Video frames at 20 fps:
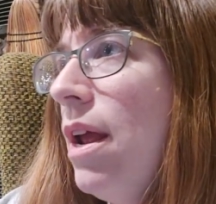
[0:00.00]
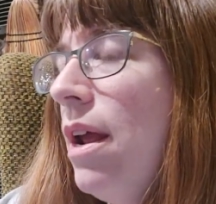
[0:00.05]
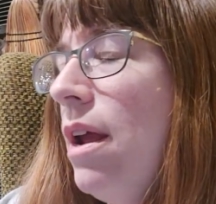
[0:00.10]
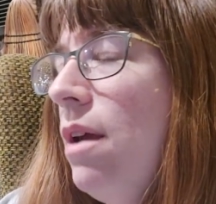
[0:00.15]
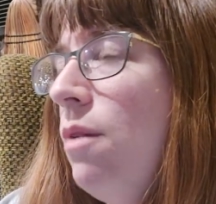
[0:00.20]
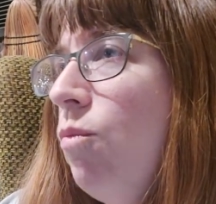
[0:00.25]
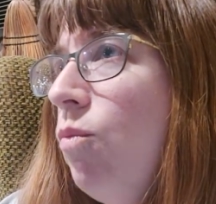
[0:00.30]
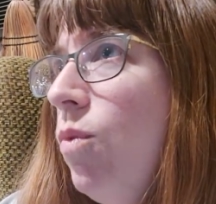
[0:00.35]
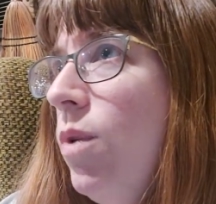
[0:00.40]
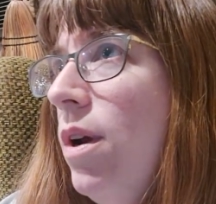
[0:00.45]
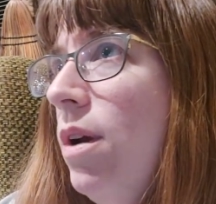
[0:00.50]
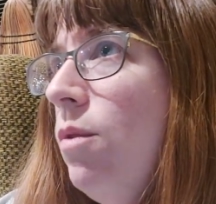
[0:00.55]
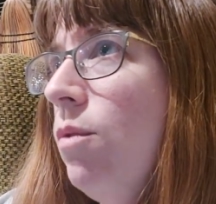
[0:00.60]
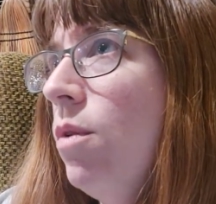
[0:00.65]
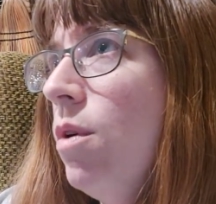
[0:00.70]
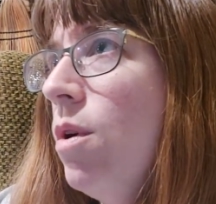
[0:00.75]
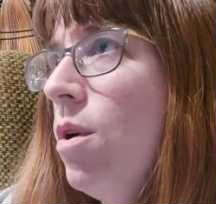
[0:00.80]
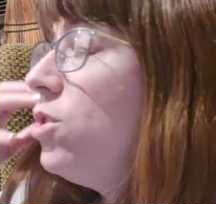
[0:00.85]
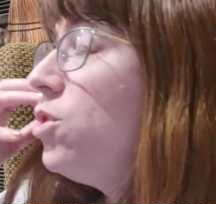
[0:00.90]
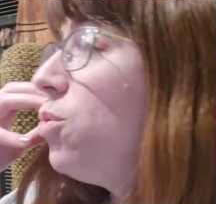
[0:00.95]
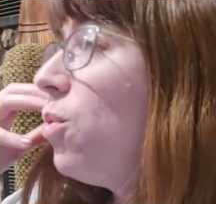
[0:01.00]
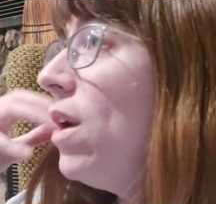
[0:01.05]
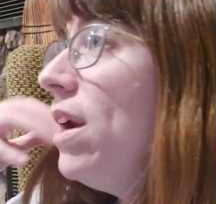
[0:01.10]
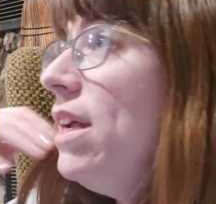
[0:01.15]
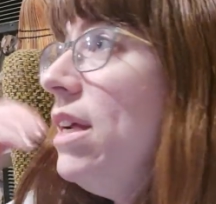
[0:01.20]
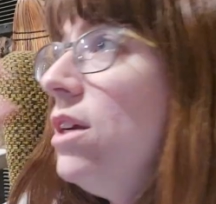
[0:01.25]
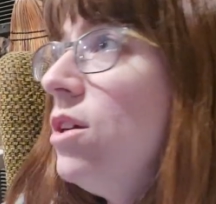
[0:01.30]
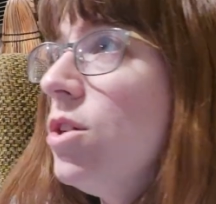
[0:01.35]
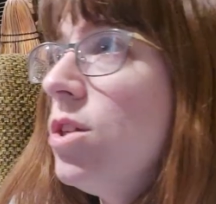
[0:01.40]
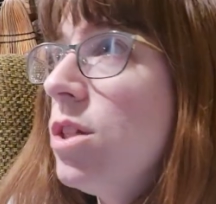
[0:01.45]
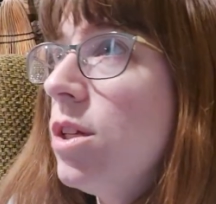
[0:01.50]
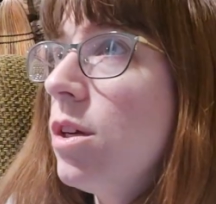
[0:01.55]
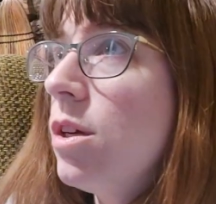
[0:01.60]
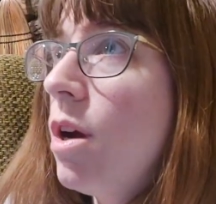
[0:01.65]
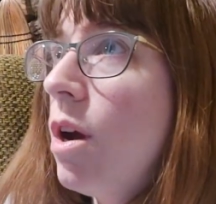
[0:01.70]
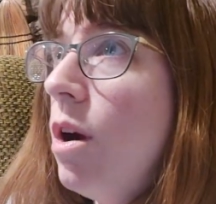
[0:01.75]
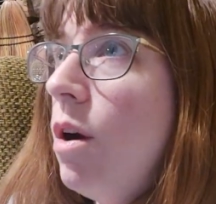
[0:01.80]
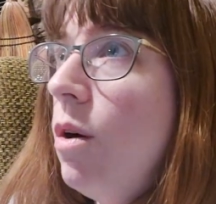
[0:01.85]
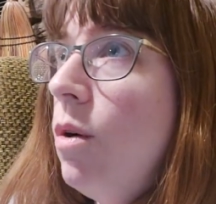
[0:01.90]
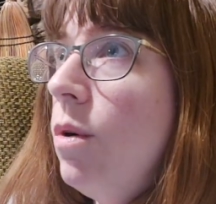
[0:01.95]
And when 20 years
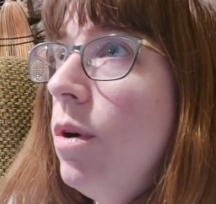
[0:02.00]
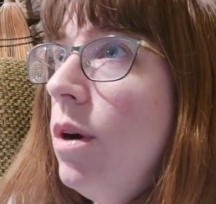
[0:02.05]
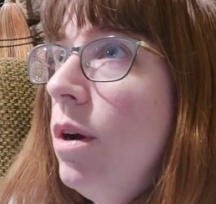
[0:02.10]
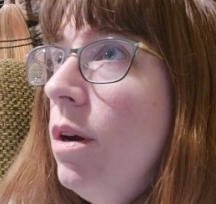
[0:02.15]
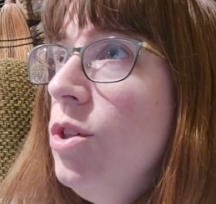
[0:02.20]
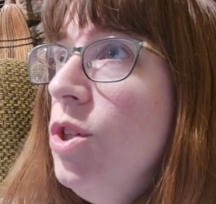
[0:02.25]
ago,